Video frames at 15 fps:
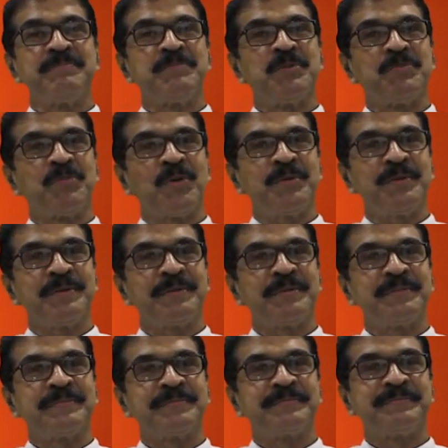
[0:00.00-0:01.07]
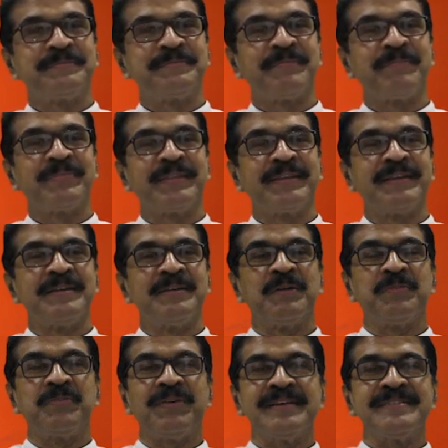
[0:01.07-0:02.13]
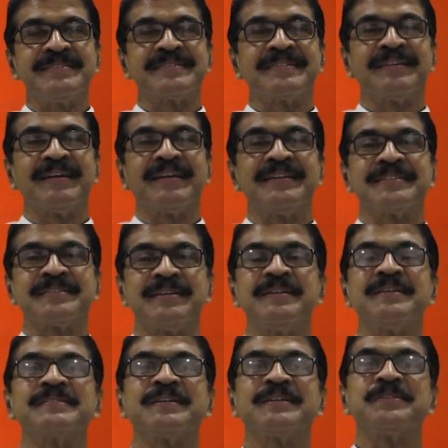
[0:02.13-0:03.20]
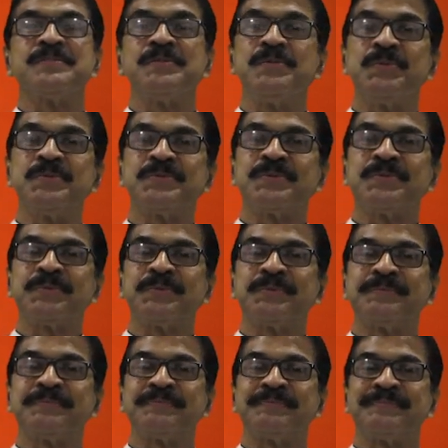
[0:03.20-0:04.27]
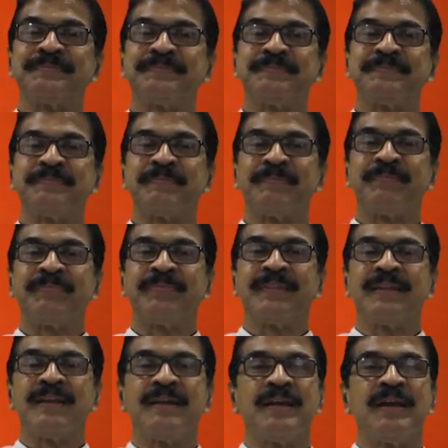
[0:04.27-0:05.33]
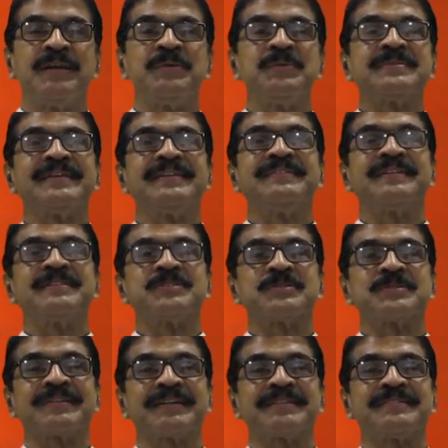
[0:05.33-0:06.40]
Shall we move on? First, let's discuss used to. Usage and